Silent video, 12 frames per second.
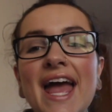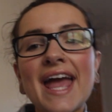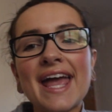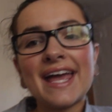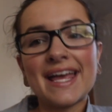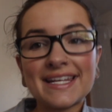
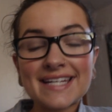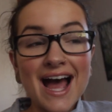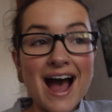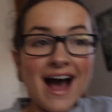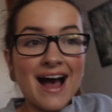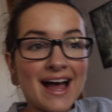And
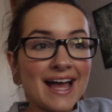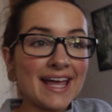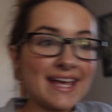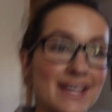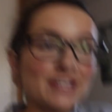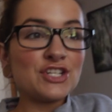
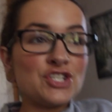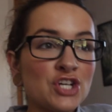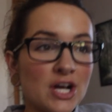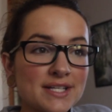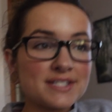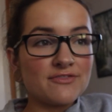I
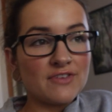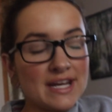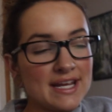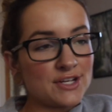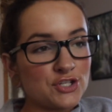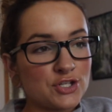just
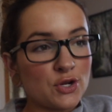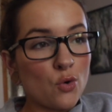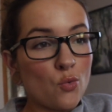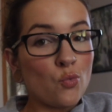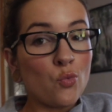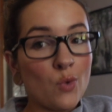finished
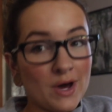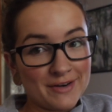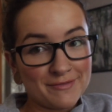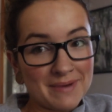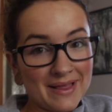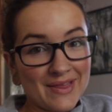one
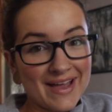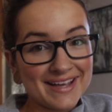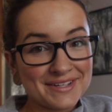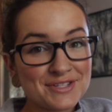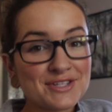of my legs.